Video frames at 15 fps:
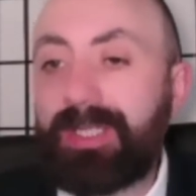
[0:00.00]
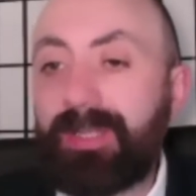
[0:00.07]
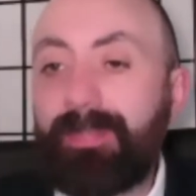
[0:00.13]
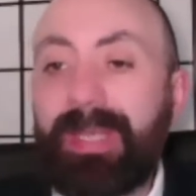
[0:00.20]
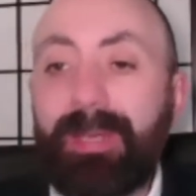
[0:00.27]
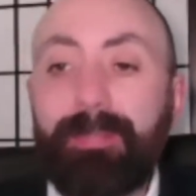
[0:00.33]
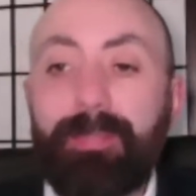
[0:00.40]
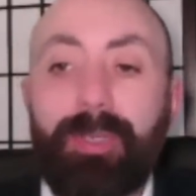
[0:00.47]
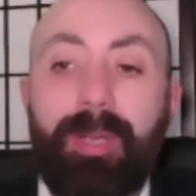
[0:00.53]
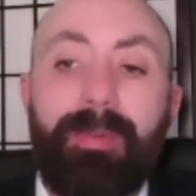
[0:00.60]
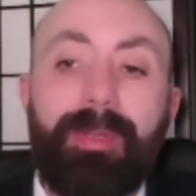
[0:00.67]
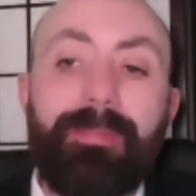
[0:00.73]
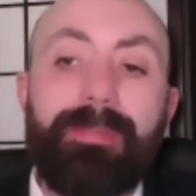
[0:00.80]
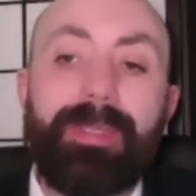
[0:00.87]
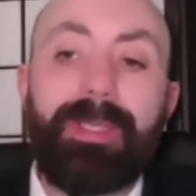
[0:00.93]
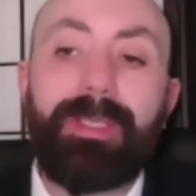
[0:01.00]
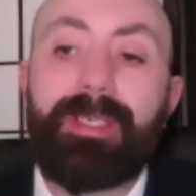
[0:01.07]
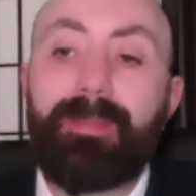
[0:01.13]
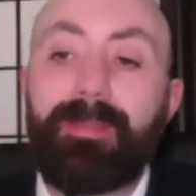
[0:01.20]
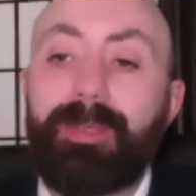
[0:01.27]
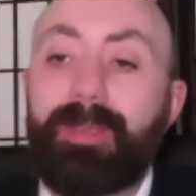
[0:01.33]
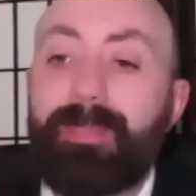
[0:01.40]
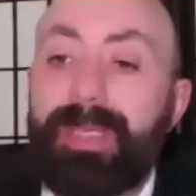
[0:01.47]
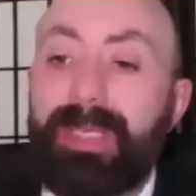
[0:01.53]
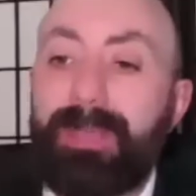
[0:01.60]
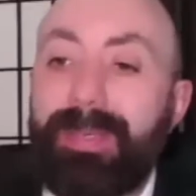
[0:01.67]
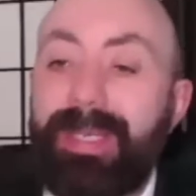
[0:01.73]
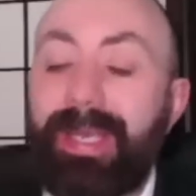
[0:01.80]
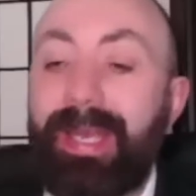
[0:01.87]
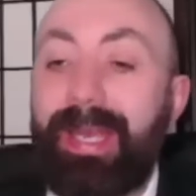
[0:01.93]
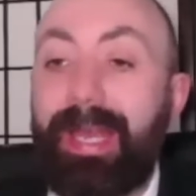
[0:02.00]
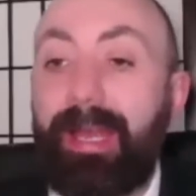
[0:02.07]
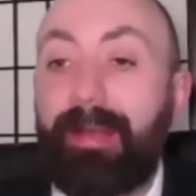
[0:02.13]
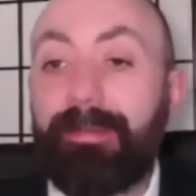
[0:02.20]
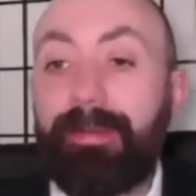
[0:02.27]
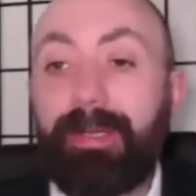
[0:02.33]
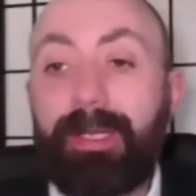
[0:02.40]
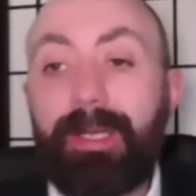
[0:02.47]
The big problem that the WPB have